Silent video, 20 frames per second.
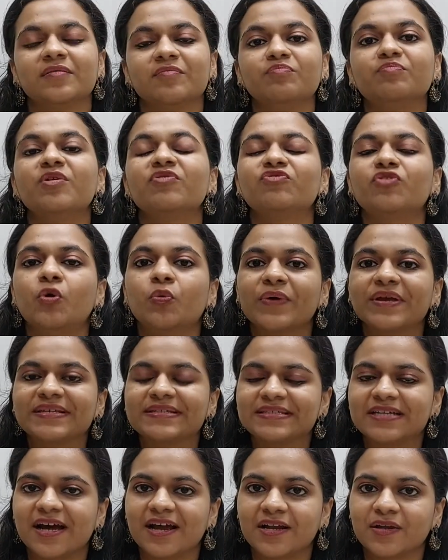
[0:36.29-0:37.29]
Before we
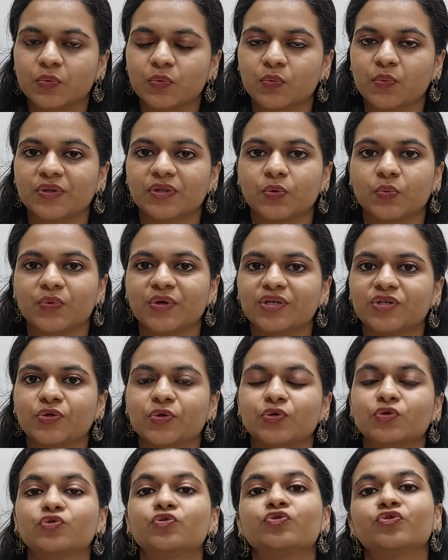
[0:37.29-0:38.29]
start with the video,
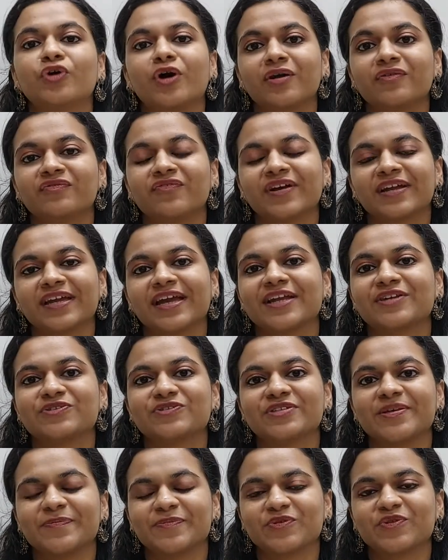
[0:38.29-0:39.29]
do not forget to
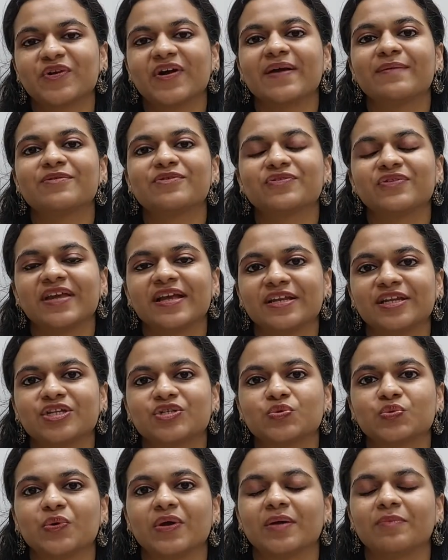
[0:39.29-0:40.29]
subscribe to the
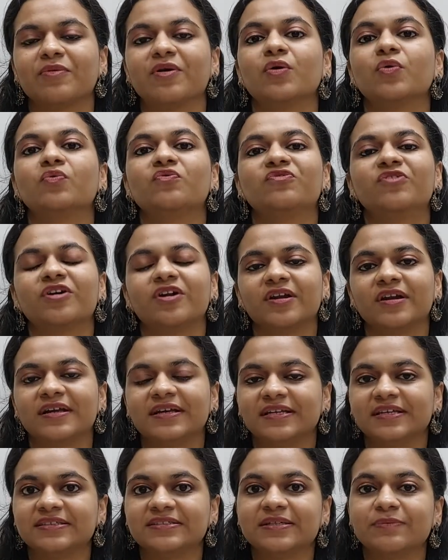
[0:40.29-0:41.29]
English Web for
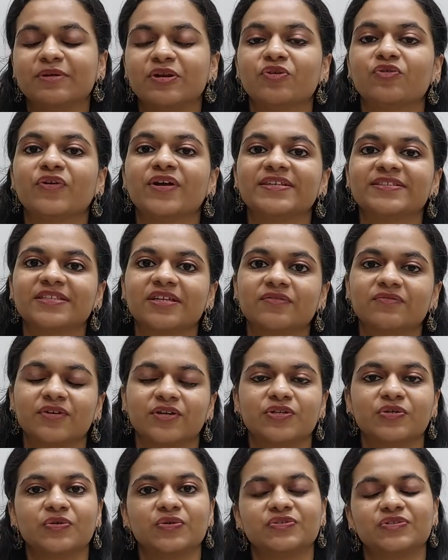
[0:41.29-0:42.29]
some interesting
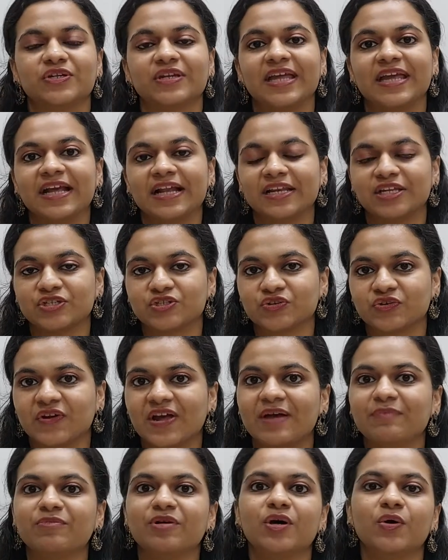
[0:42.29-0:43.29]
videos on English
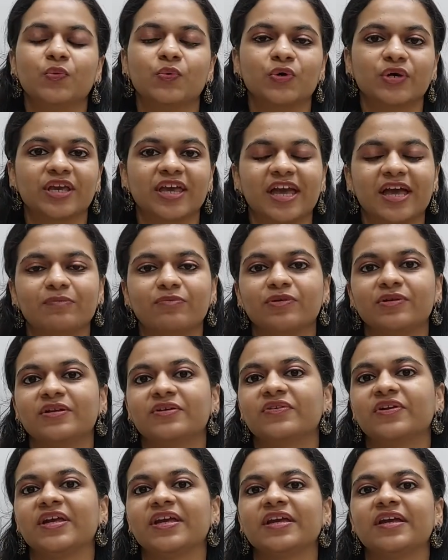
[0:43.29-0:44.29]
grammar,
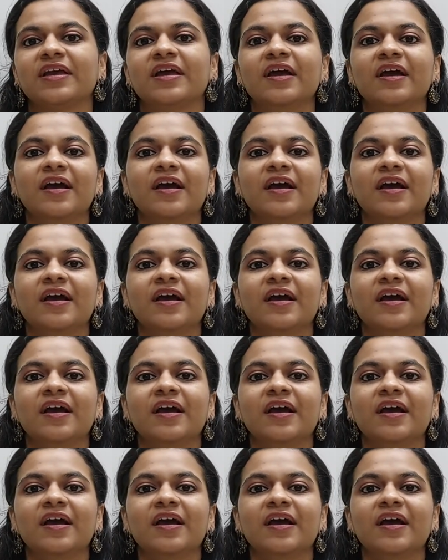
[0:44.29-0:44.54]
vocabulary,